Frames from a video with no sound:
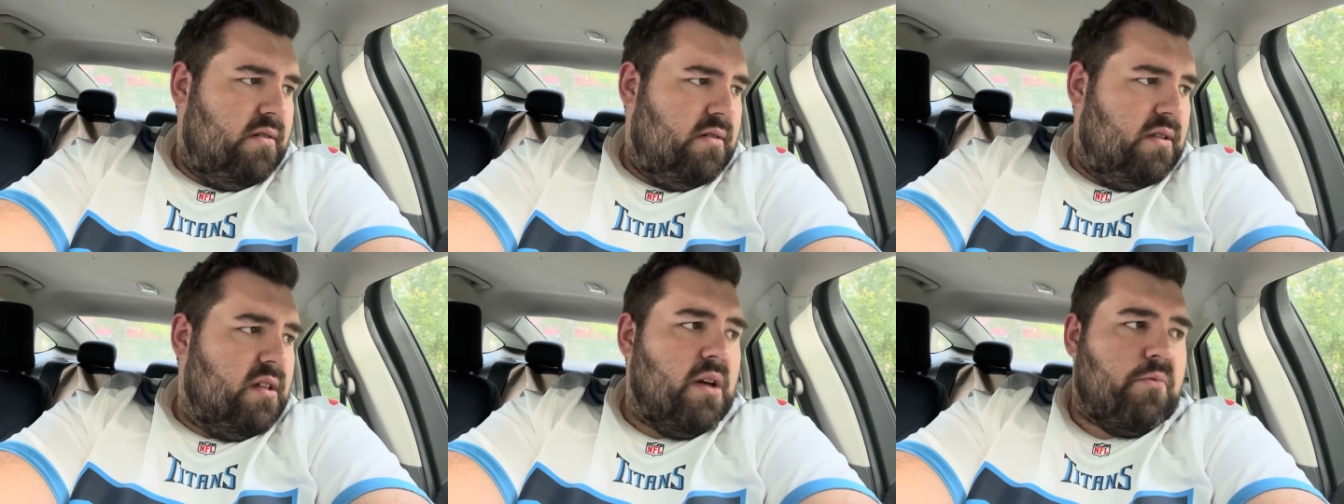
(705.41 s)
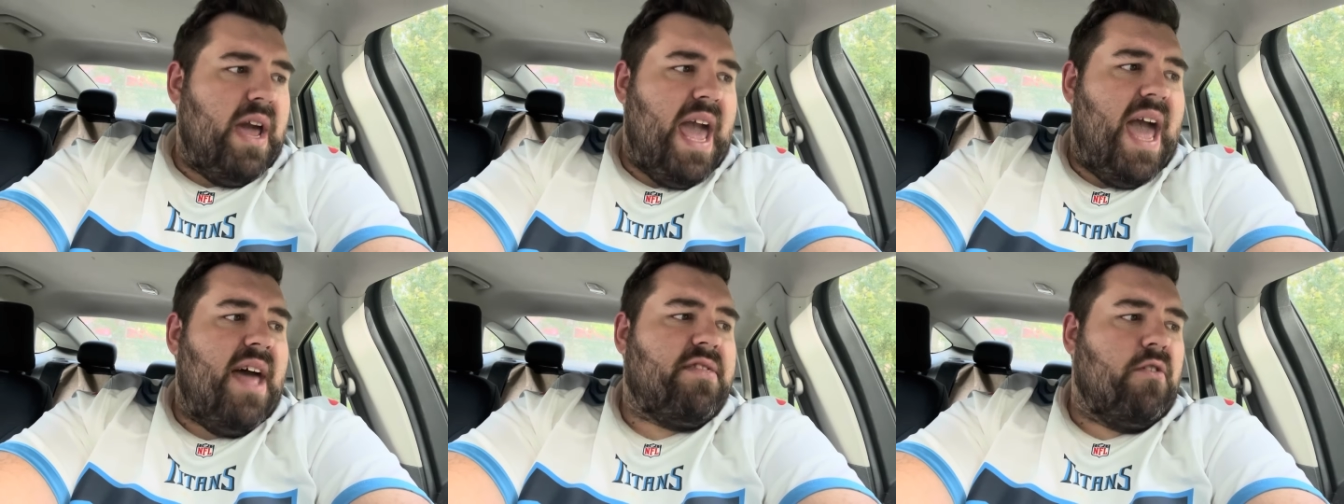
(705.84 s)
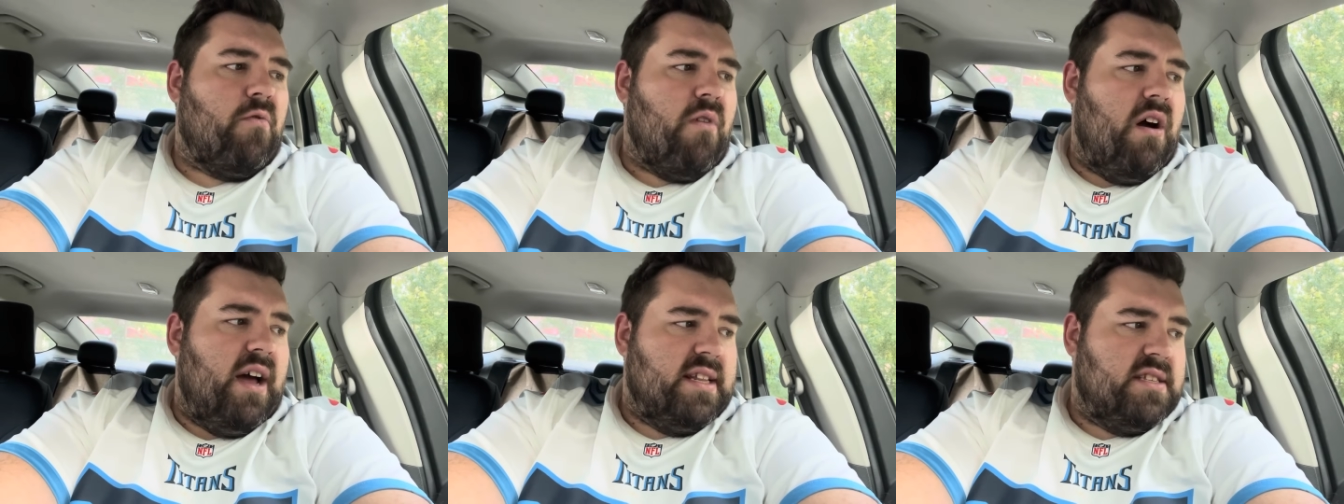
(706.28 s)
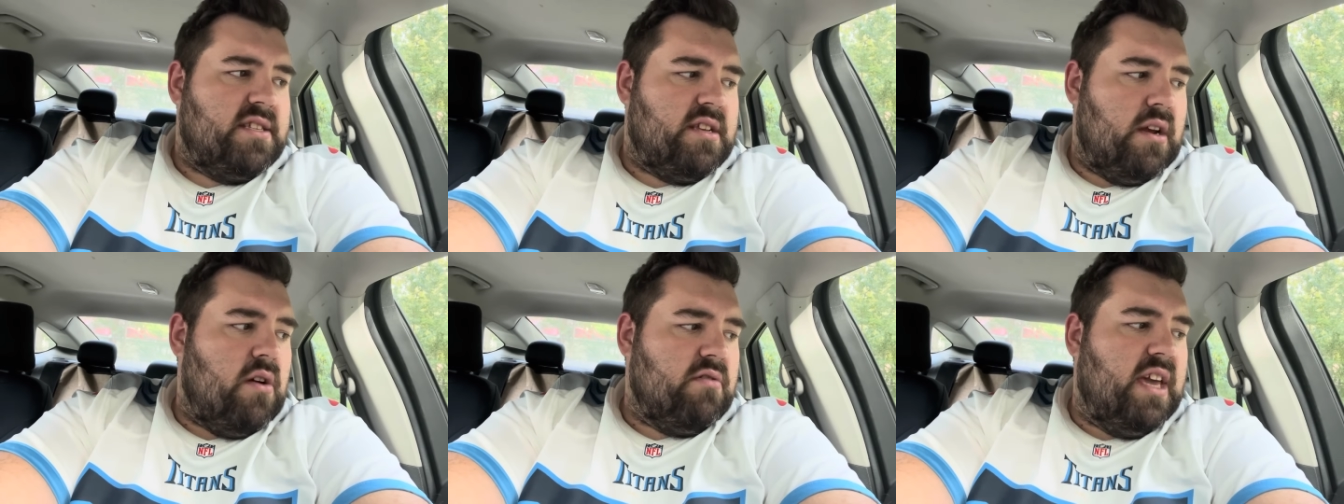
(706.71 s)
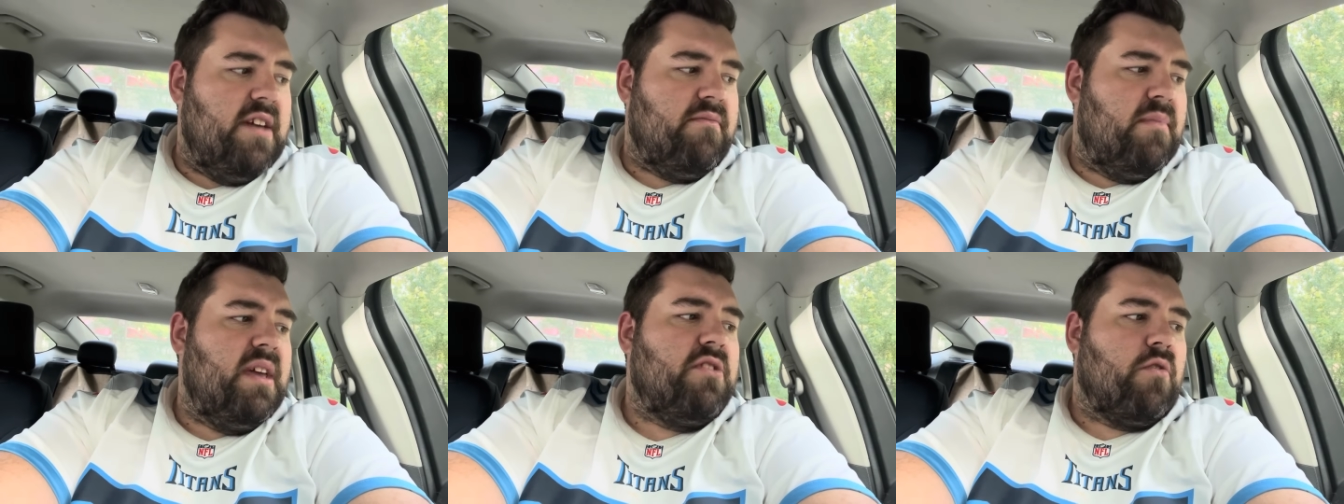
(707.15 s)
Look like we had the runs. They're gonna
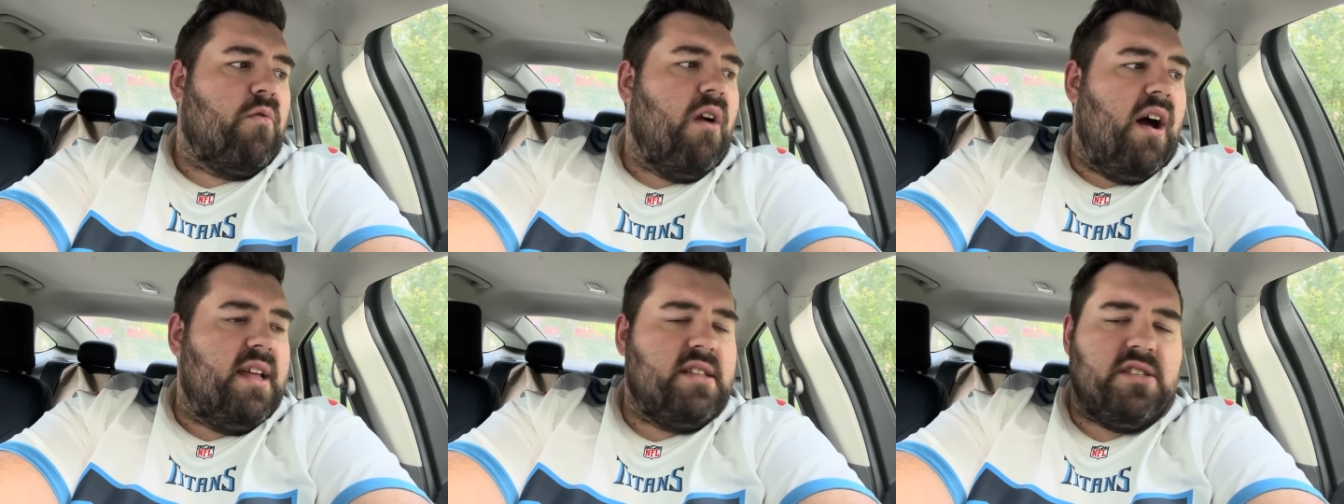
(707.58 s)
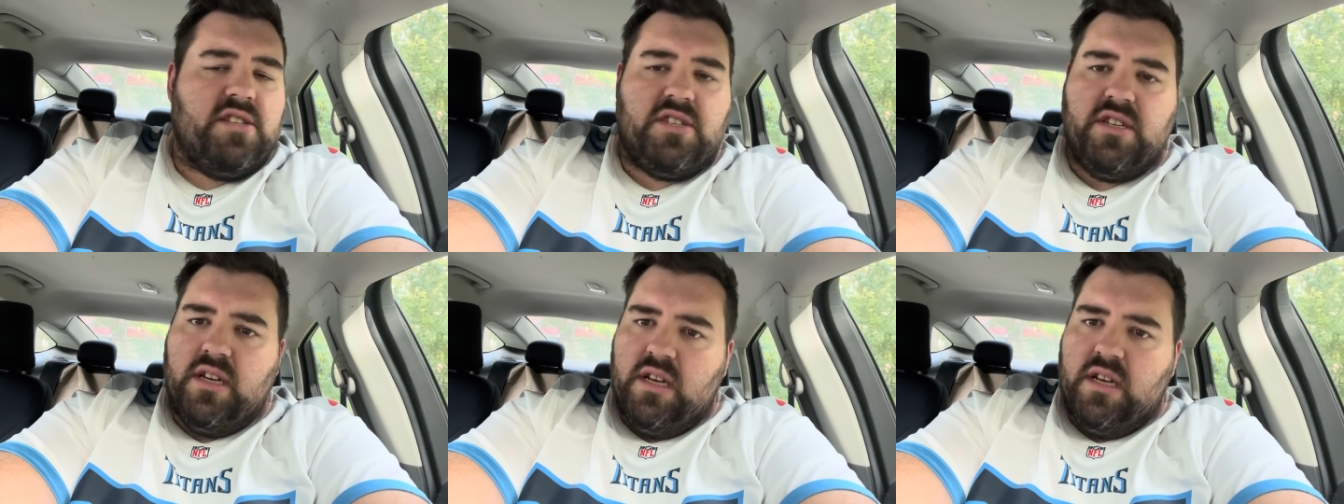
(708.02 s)
give me the runs.